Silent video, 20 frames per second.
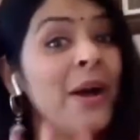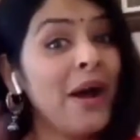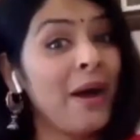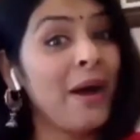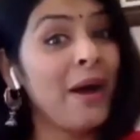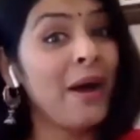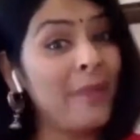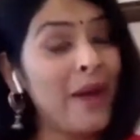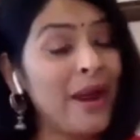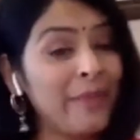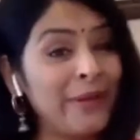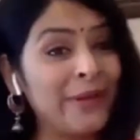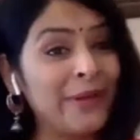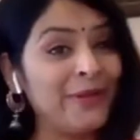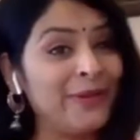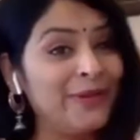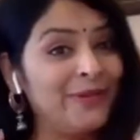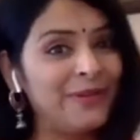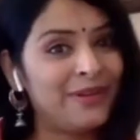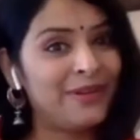a, a, barbecue
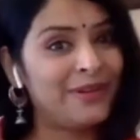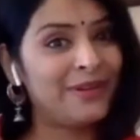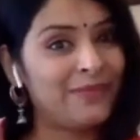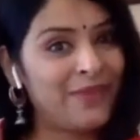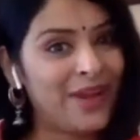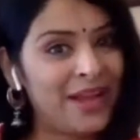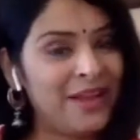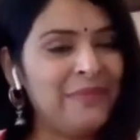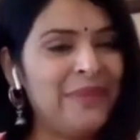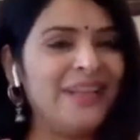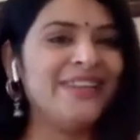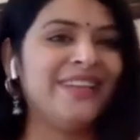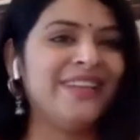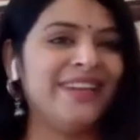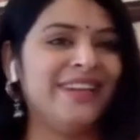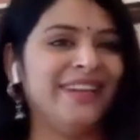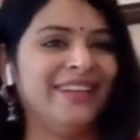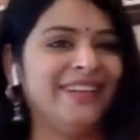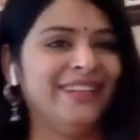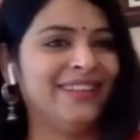while
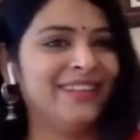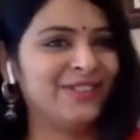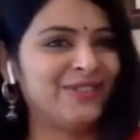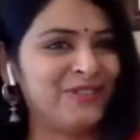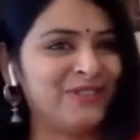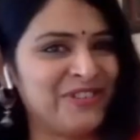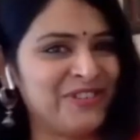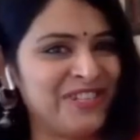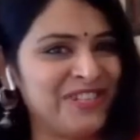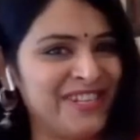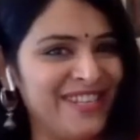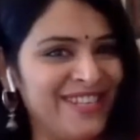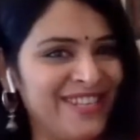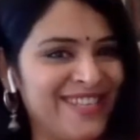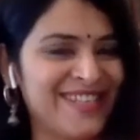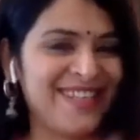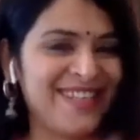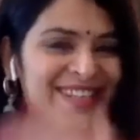maintaining the social distance.